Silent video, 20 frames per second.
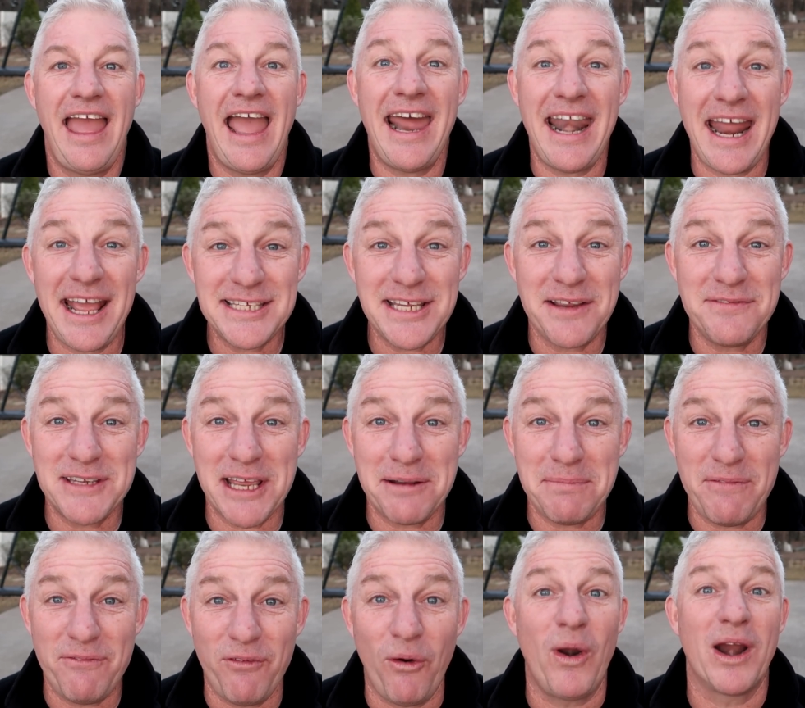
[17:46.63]
And as I've
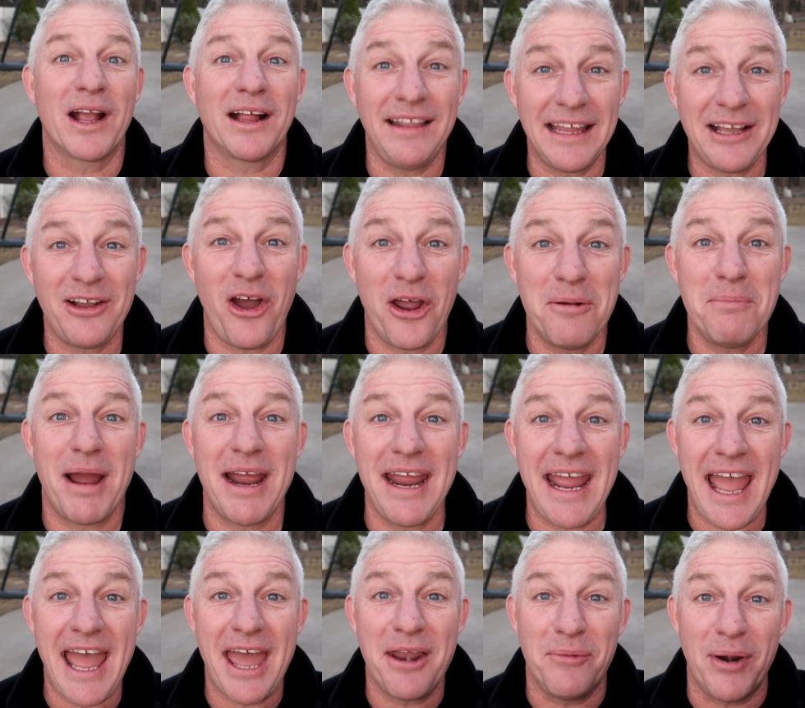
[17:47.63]
said before, click on my
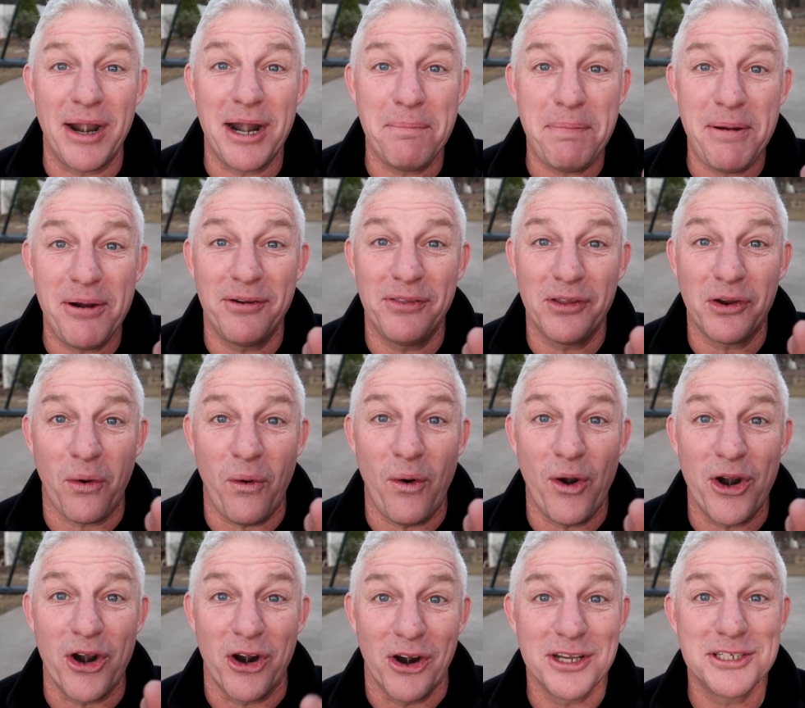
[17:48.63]
head right up here in the
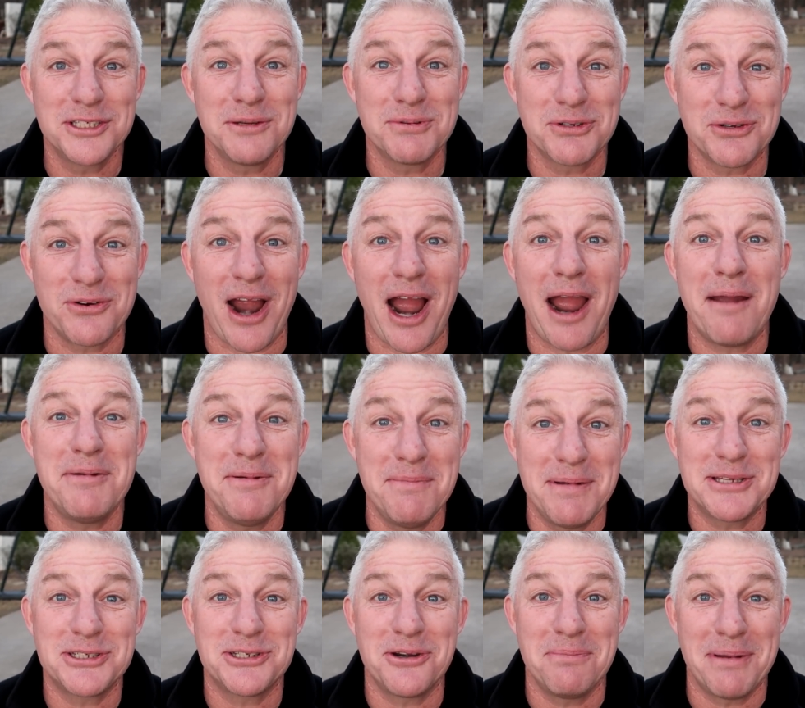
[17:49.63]
corner. Subscribe to
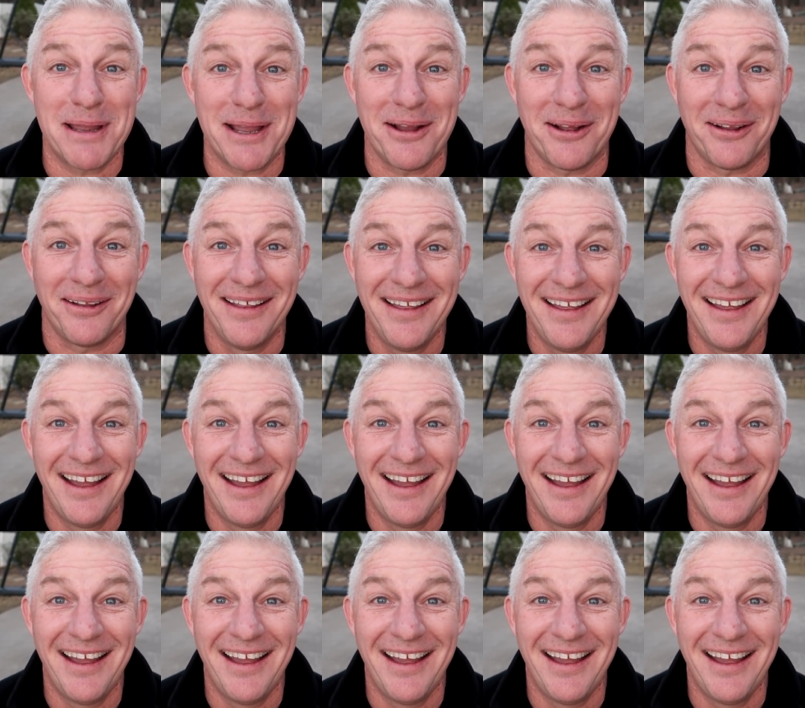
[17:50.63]
Mister Bill.